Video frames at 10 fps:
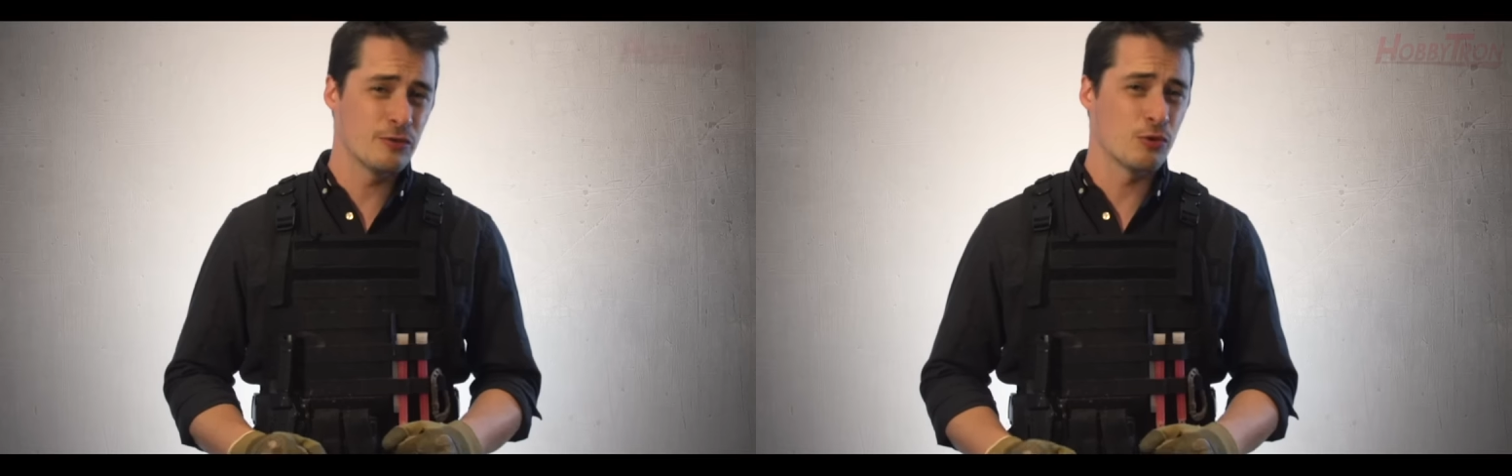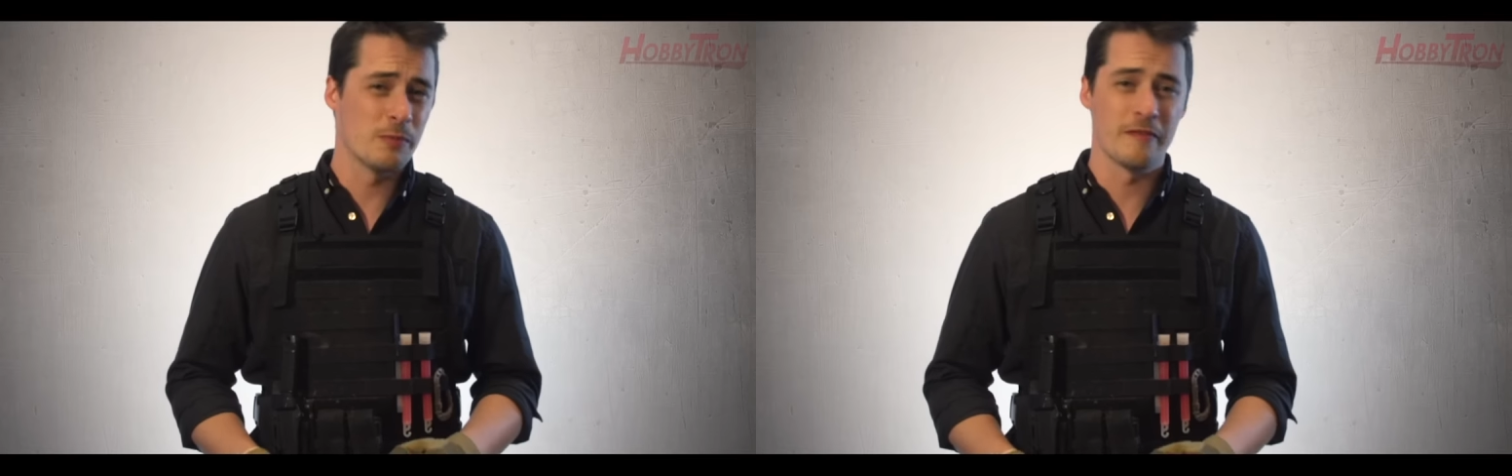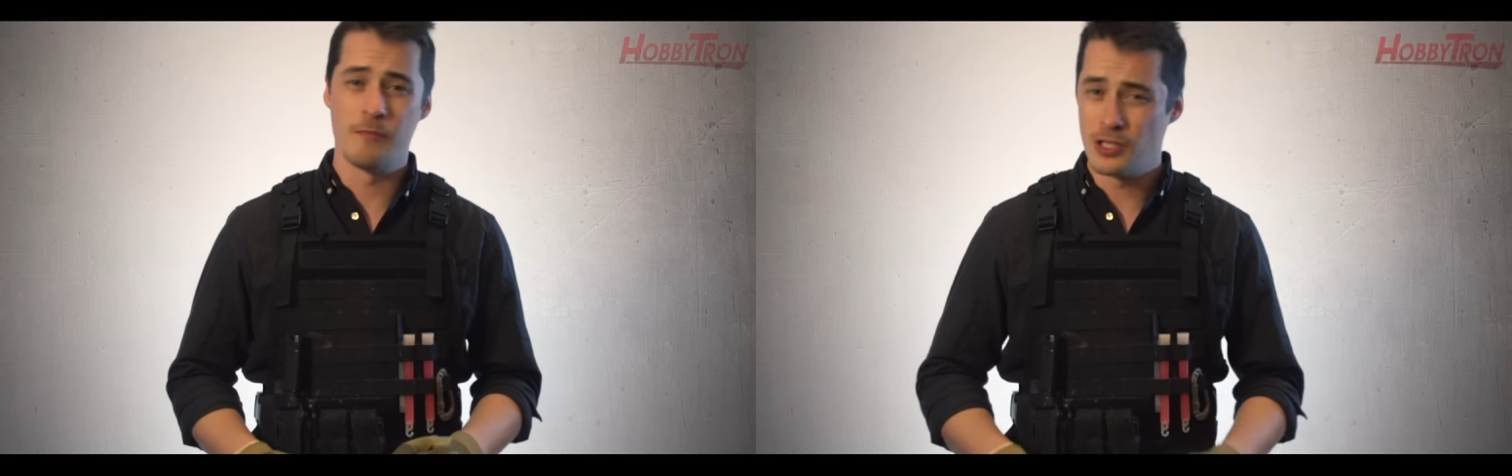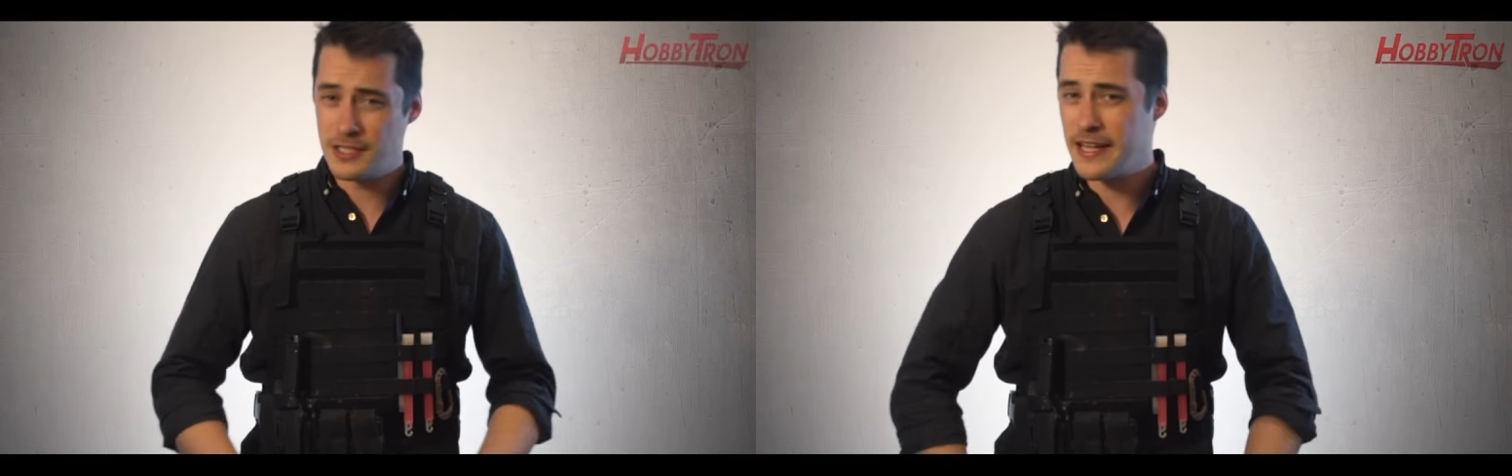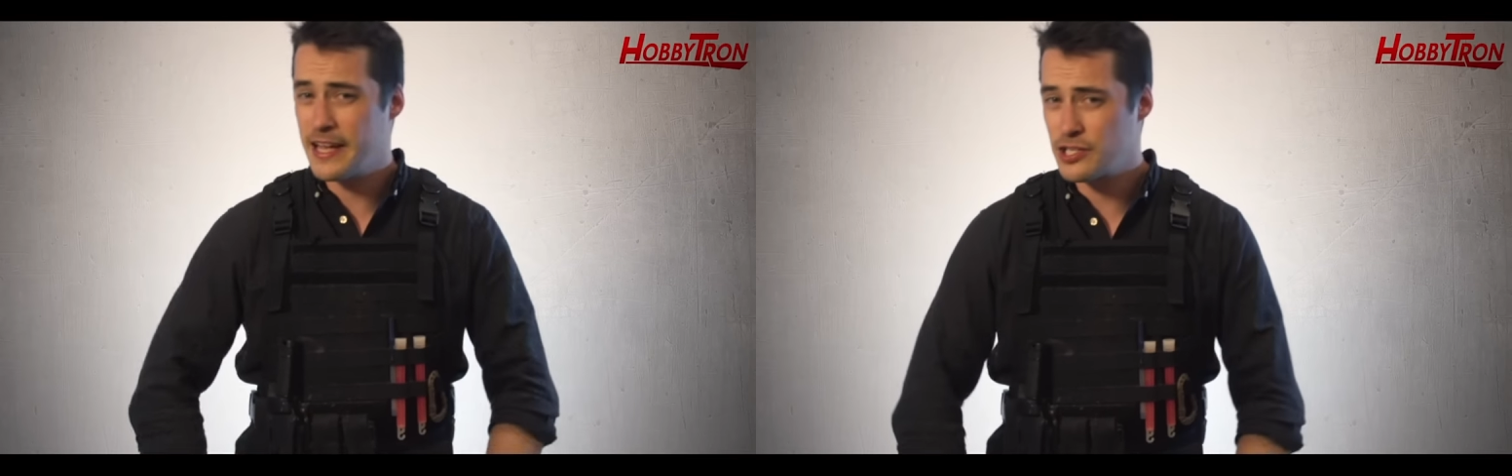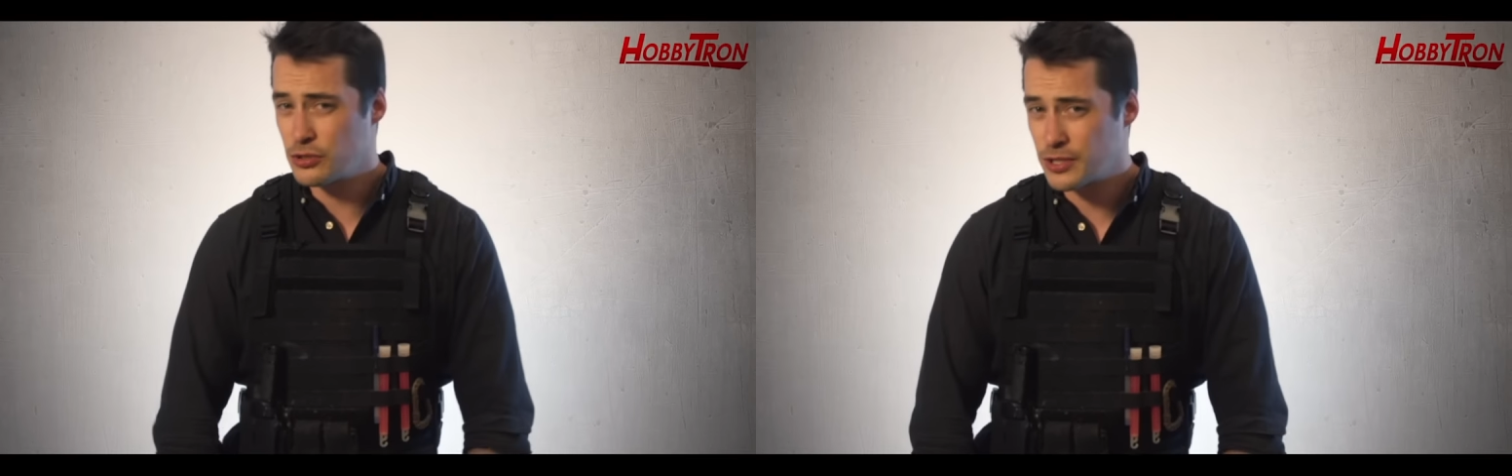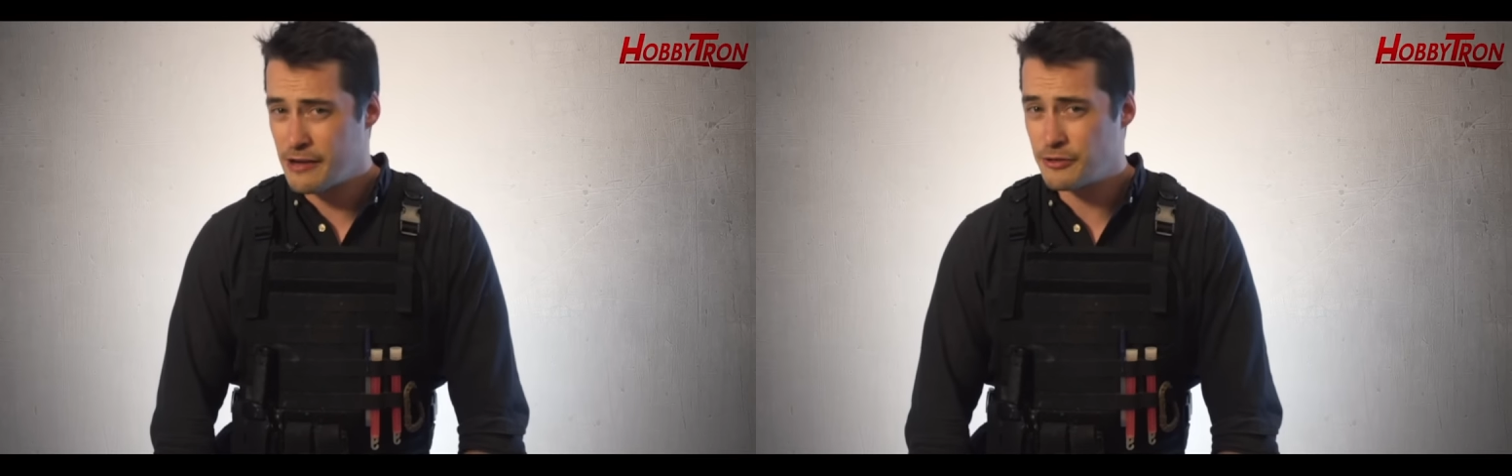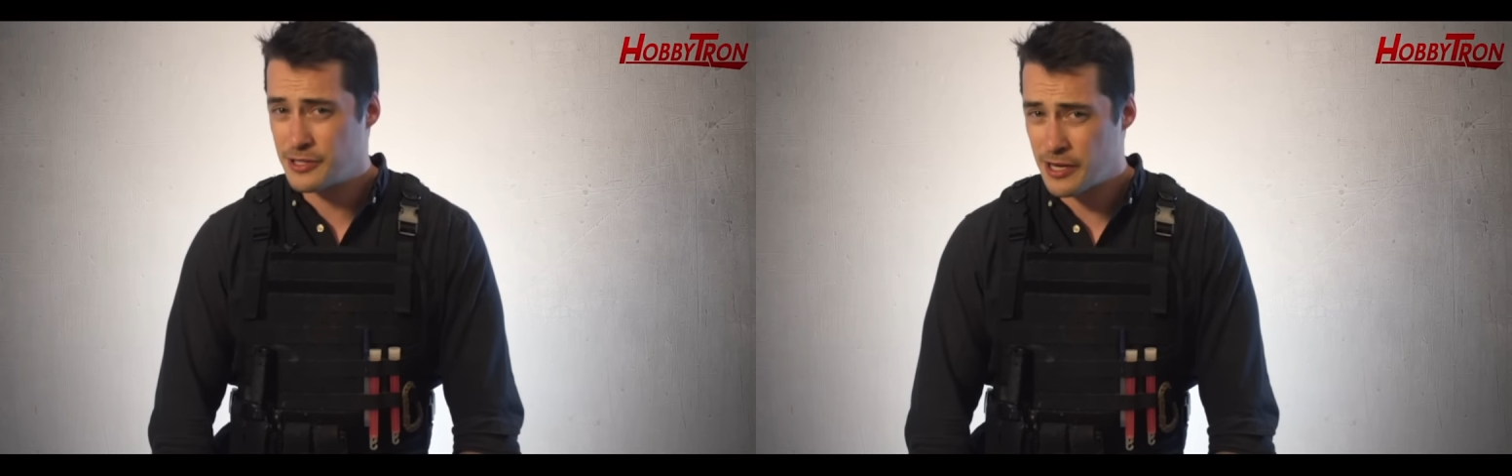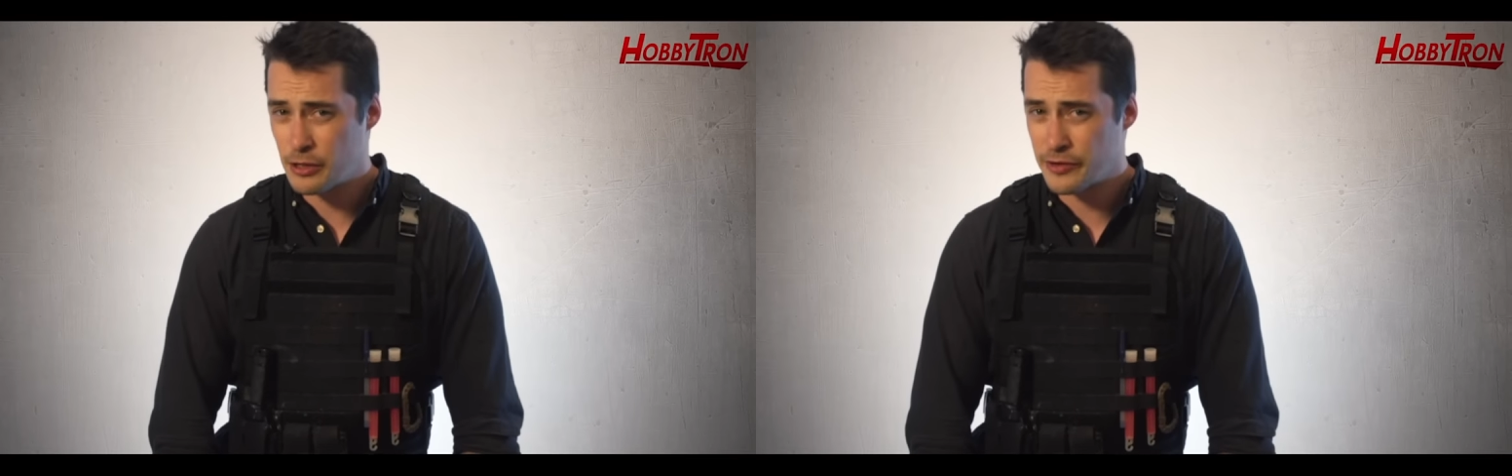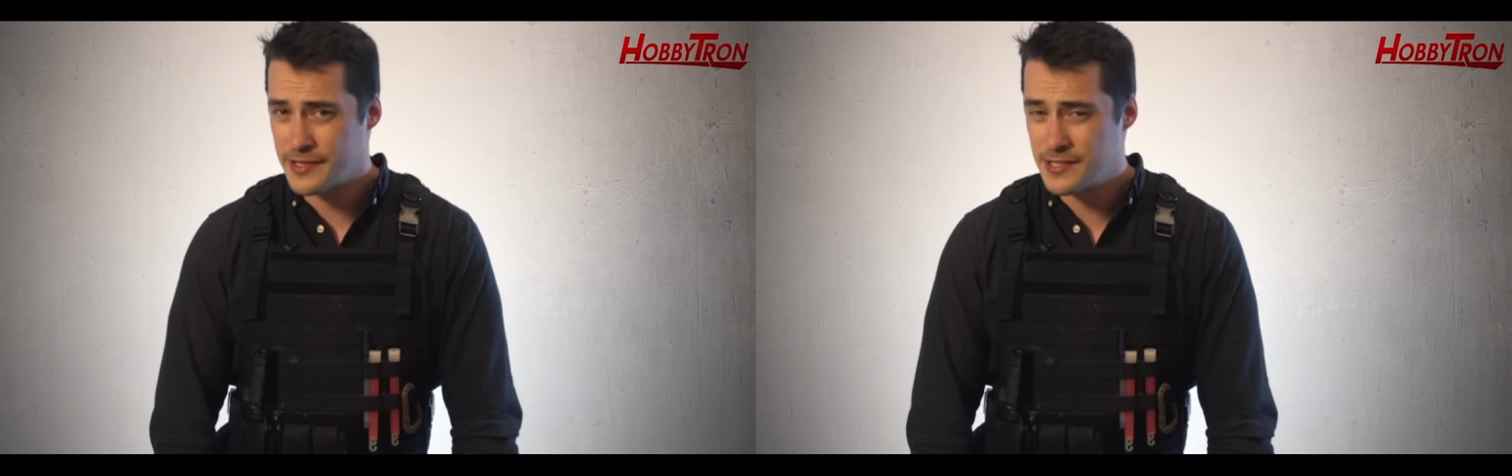group of multinational
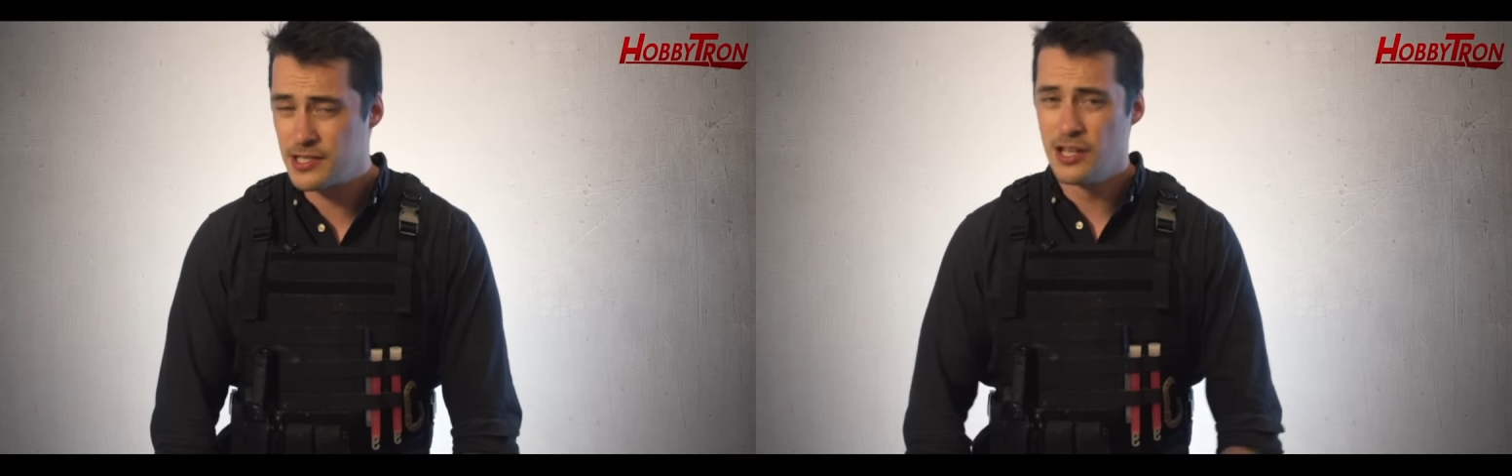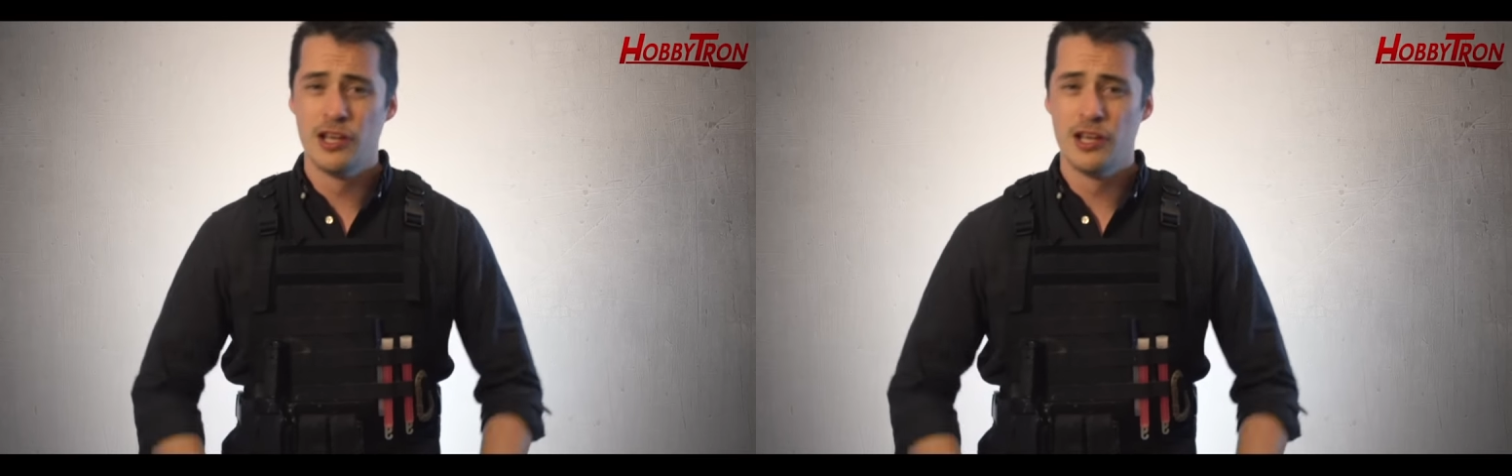counter-terrorists.